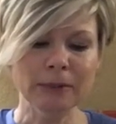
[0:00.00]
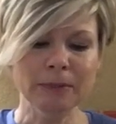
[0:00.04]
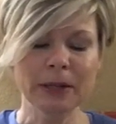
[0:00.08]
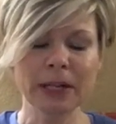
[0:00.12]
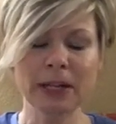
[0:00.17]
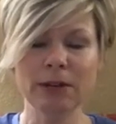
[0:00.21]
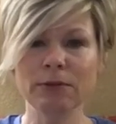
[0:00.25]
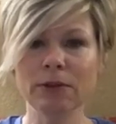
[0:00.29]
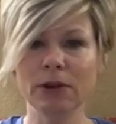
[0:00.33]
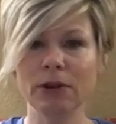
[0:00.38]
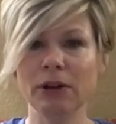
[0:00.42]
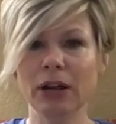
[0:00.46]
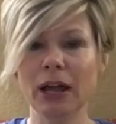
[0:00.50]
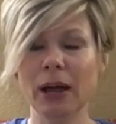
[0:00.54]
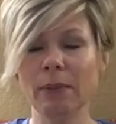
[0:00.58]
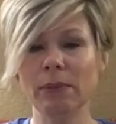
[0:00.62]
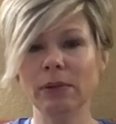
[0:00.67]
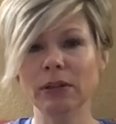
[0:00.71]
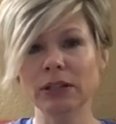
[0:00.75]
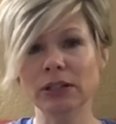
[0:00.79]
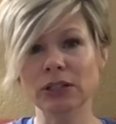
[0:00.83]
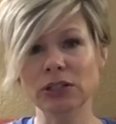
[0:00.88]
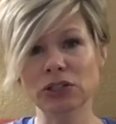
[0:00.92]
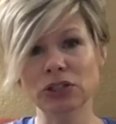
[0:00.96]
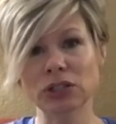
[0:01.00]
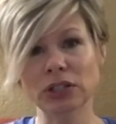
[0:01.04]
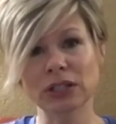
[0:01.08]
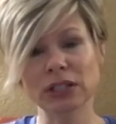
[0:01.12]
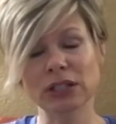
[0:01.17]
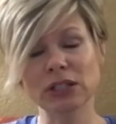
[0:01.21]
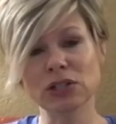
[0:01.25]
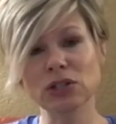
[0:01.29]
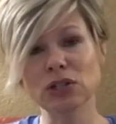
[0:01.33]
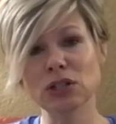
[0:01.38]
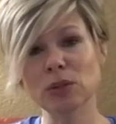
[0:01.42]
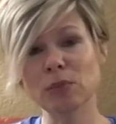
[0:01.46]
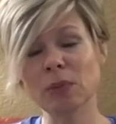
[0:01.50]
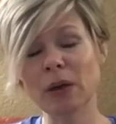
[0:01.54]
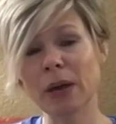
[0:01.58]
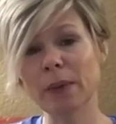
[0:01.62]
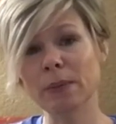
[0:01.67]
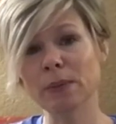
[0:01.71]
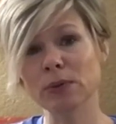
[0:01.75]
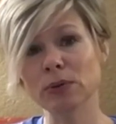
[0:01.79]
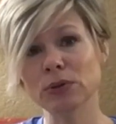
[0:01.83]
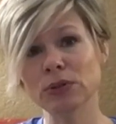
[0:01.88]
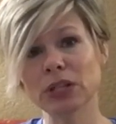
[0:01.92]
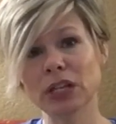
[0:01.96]
He wrote abolitionist
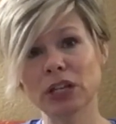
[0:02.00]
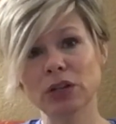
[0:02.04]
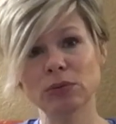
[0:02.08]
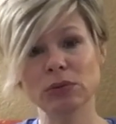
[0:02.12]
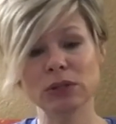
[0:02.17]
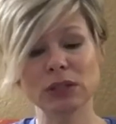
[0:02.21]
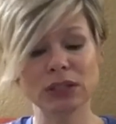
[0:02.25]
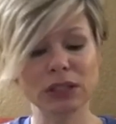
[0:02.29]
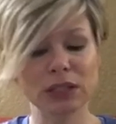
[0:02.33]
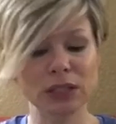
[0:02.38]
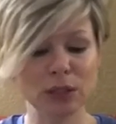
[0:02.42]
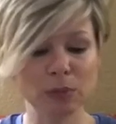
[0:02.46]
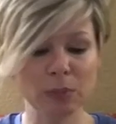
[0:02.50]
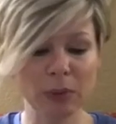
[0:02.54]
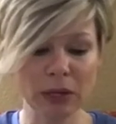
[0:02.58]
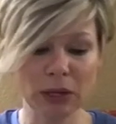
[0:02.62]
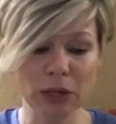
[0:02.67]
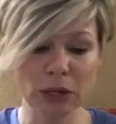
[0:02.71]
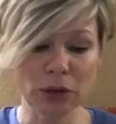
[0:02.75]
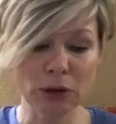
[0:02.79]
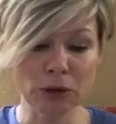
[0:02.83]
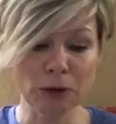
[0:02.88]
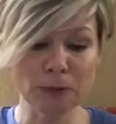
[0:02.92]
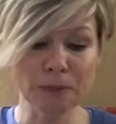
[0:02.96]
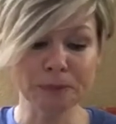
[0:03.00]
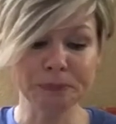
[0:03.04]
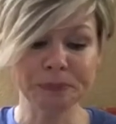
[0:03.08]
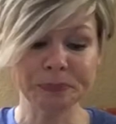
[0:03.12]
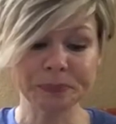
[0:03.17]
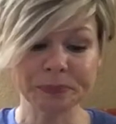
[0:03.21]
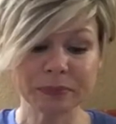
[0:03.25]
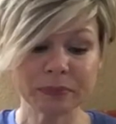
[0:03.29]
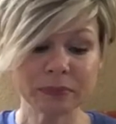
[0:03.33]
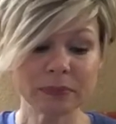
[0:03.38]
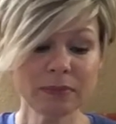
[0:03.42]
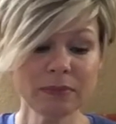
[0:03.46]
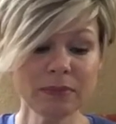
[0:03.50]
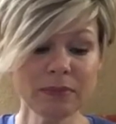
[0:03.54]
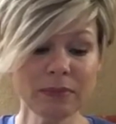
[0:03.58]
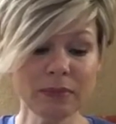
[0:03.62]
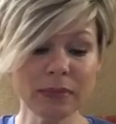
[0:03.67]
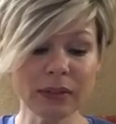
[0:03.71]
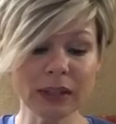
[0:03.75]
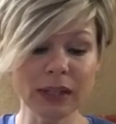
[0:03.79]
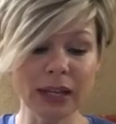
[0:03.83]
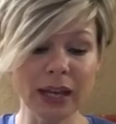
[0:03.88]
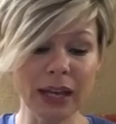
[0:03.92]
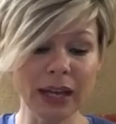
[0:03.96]
newspapers. He was a speaker,
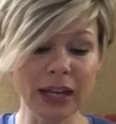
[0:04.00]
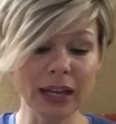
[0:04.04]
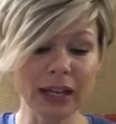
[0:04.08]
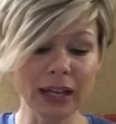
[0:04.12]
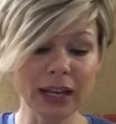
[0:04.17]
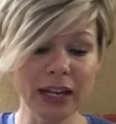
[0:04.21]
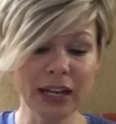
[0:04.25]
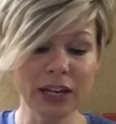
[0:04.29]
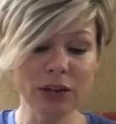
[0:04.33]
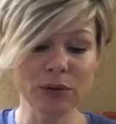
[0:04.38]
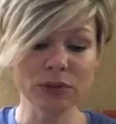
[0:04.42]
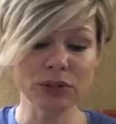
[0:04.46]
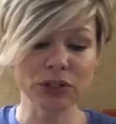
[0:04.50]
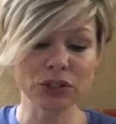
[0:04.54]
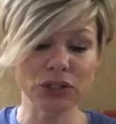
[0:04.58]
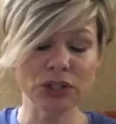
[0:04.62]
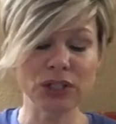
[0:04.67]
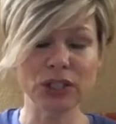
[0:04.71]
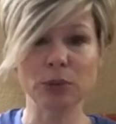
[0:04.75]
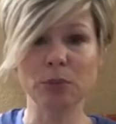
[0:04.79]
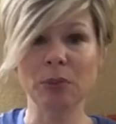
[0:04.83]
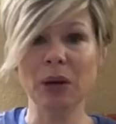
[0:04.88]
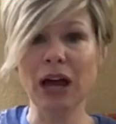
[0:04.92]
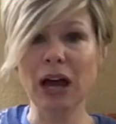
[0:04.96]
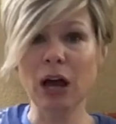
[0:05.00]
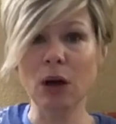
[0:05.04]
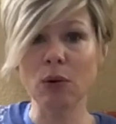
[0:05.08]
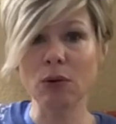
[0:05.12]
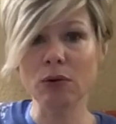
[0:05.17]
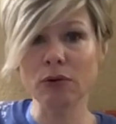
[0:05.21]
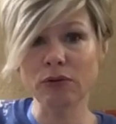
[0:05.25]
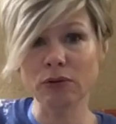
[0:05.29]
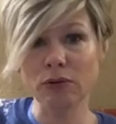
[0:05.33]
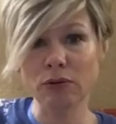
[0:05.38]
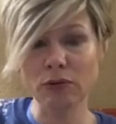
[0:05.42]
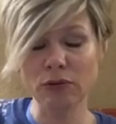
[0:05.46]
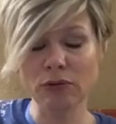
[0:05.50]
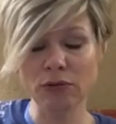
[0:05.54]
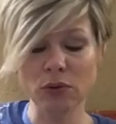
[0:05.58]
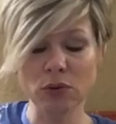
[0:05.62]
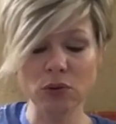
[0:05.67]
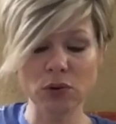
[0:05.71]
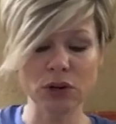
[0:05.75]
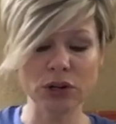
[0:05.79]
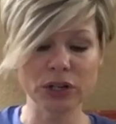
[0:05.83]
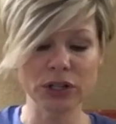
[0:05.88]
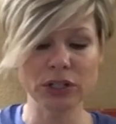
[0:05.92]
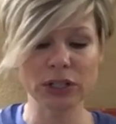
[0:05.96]
and he was just a powerful
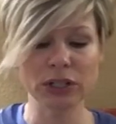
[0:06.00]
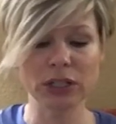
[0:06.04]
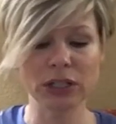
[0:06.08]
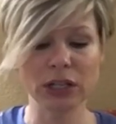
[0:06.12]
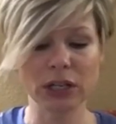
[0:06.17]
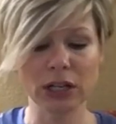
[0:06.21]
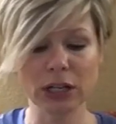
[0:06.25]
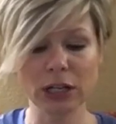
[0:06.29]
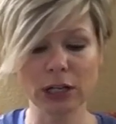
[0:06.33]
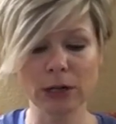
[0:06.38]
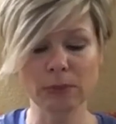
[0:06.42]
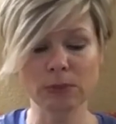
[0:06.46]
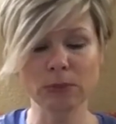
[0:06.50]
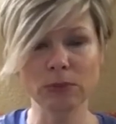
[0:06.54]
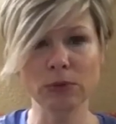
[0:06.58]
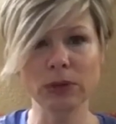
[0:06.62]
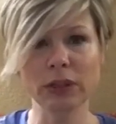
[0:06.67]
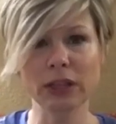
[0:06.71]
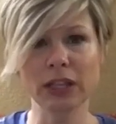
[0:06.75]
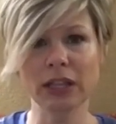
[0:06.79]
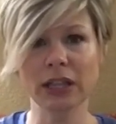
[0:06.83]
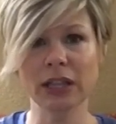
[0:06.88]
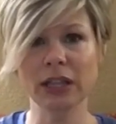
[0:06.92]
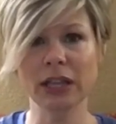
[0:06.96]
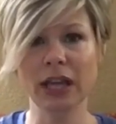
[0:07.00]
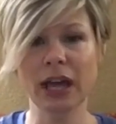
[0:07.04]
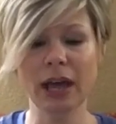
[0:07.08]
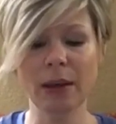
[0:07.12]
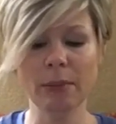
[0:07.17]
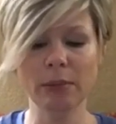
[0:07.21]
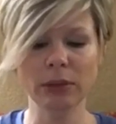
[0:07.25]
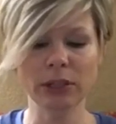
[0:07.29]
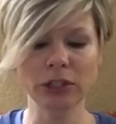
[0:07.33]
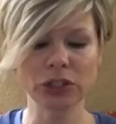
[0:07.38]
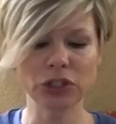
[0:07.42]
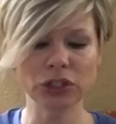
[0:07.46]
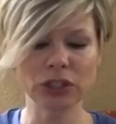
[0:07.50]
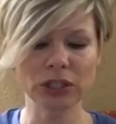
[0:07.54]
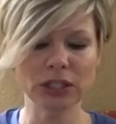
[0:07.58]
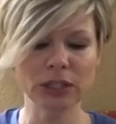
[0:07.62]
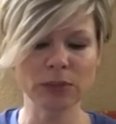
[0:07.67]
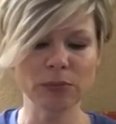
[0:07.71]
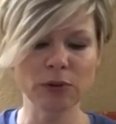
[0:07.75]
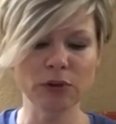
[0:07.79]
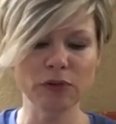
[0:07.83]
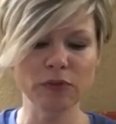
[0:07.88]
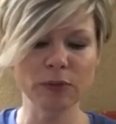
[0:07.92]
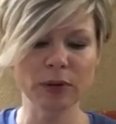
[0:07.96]
force within the
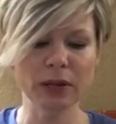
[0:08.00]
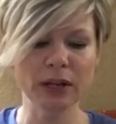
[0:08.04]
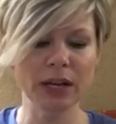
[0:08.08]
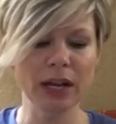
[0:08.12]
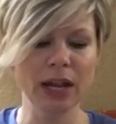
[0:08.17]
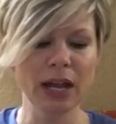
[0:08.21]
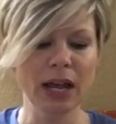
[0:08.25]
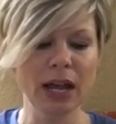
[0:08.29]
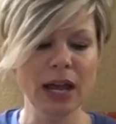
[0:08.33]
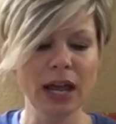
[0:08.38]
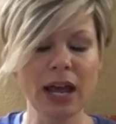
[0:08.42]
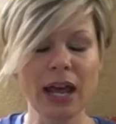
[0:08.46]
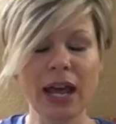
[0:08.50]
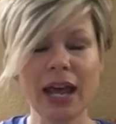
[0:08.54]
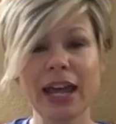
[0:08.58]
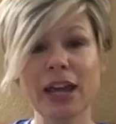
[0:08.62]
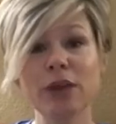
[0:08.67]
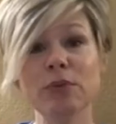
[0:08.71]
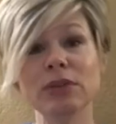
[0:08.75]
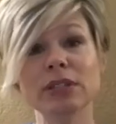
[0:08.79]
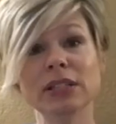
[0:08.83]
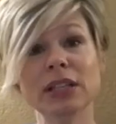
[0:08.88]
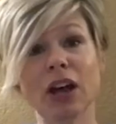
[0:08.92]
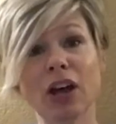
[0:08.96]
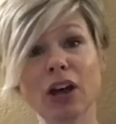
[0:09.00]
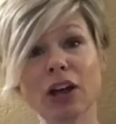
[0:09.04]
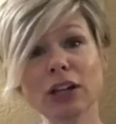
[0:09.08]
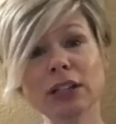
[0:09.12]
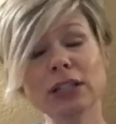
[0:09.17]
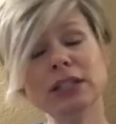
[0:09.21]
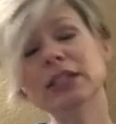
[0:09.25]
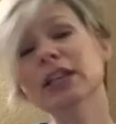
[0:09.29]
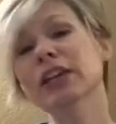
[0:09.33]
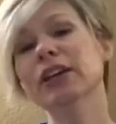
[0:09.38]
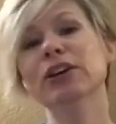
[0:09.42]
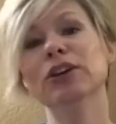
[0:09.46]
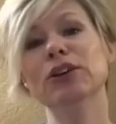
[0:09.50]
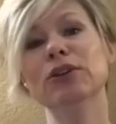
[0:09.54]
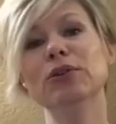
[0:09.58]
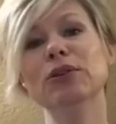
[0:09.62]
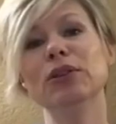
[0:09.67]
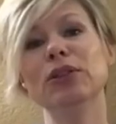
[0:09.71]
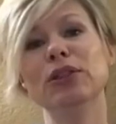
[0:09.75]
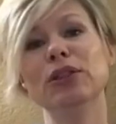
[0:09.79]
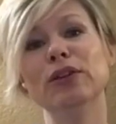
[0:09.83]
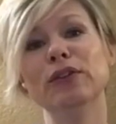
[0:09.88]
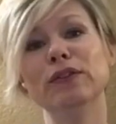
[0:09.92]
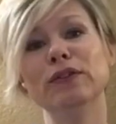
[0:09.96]
abolitionist movement. He was also
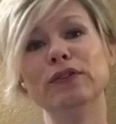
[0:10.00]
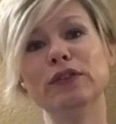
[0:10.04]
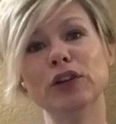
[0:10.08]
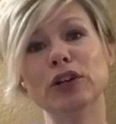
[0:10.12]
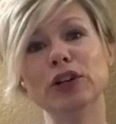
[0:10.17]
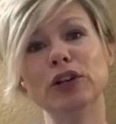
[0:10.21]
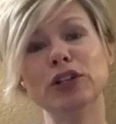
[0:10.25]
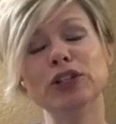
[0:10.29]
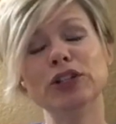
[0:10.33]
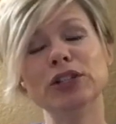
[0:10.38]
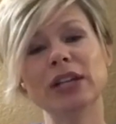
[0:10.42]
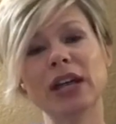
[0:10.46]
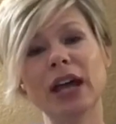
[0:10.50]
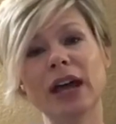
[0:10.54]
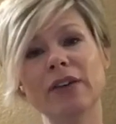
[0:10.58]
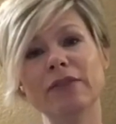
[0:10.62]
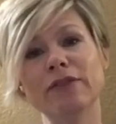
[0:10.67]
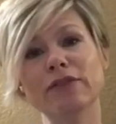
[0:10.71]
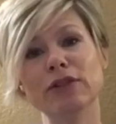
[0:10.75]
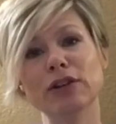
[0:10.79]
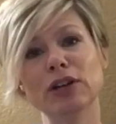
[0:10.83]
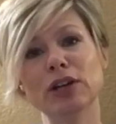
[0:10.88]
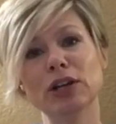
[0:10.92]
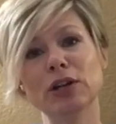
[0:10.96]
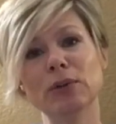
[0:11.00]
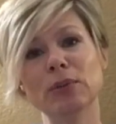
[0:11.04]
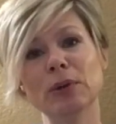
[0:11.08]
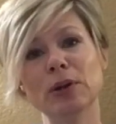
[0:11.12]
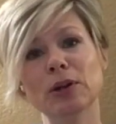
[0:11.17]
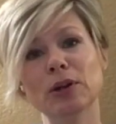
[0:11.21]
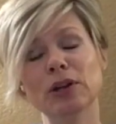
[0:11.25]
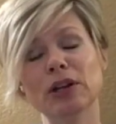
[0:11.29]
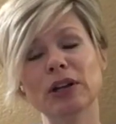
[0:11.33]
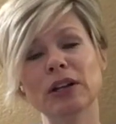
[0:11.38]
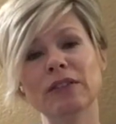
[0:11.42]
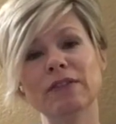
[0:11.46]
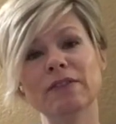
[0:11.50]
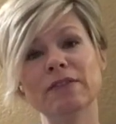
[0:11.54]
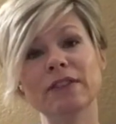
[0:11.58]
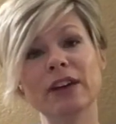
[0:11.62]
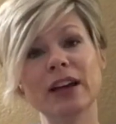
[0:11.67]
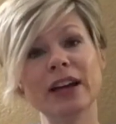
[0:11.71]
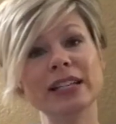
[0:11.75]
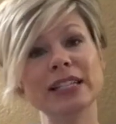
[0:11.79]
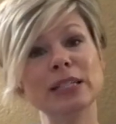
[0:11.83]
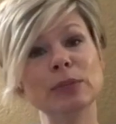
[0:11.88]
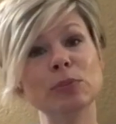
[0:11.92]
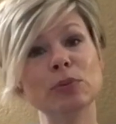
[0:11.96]
the first African American
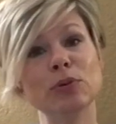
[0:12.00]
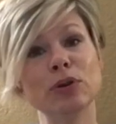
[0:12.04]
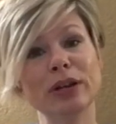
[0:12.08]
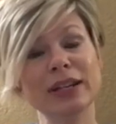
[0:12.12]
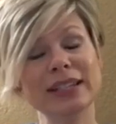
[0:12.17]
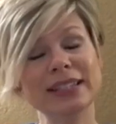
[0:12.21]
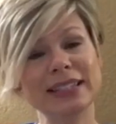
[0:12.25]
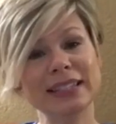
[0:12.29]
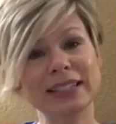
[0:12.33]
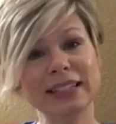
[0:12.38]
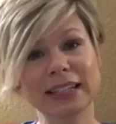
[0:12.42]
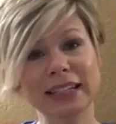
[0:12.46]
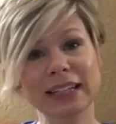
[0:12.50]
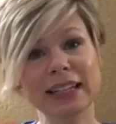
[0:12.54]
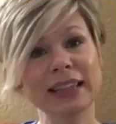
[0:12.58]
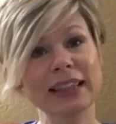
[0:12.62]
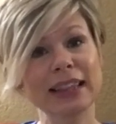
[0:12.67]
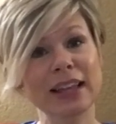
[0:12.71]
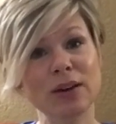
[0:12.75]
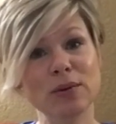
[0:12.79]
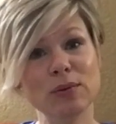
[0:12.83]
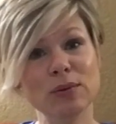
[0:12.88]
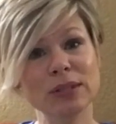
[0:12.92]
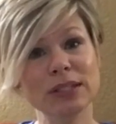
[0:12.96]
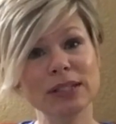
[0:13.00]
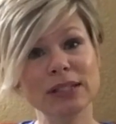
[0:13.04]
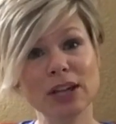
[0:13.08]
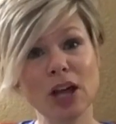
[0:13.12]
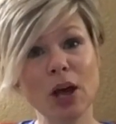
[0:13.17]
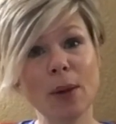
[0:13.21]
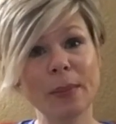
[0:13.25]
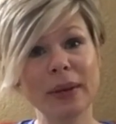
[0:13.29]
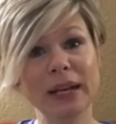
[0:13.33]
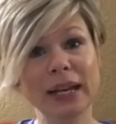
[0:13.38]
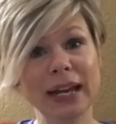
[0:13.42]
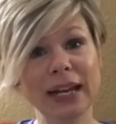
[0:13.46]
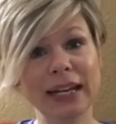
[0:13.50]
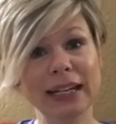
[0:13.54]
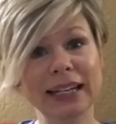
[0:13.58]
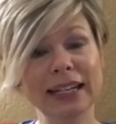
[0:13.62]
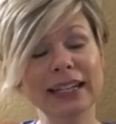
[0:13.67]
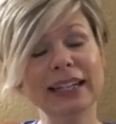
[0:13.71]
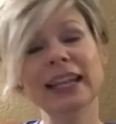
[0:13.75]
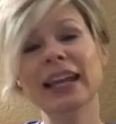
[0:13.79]
vice president that was nominated.